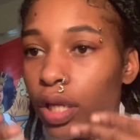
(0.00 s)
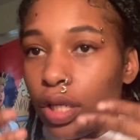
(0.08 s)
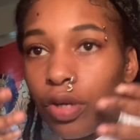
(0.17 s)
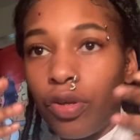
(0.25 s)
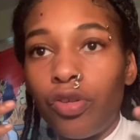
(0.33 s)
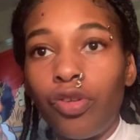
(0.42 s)

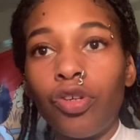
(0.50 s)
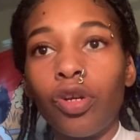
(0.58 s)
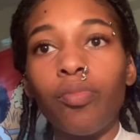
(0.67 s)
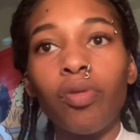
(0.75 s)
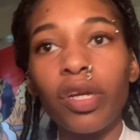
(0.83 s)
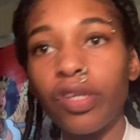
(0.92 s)
you're
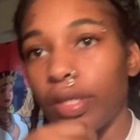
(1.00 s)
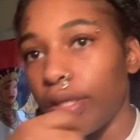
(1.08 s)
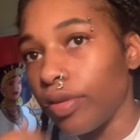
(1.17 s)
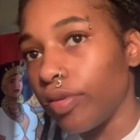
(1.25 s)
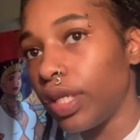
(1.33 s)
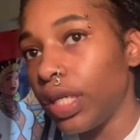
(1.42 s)
brushing
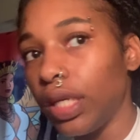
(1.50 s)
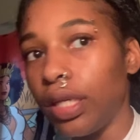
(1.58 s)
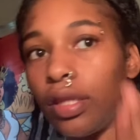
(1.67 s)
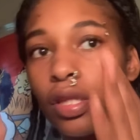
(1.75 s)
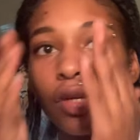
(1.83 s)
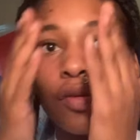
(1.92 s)
your
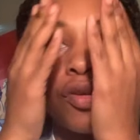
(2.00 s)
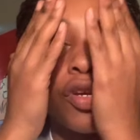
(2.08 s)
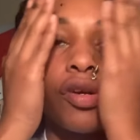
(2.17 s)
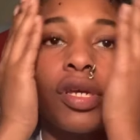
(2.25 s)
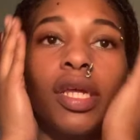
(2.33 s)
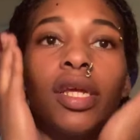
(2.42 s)
teeth,
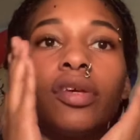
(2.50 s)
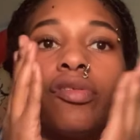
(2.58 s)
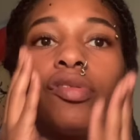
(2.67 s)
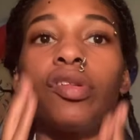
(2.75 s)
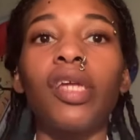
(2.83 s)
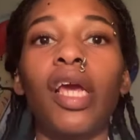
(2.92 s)
you're getting your
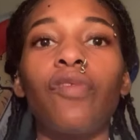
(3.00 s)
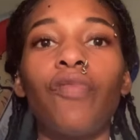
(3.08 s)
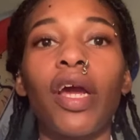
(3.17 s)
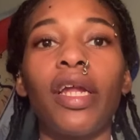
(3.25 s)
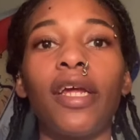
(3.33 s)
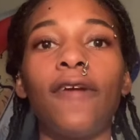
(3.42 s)
skin
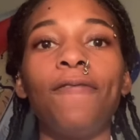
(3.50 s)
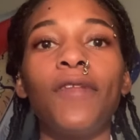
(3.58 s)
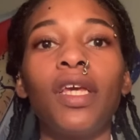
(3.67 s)
ready,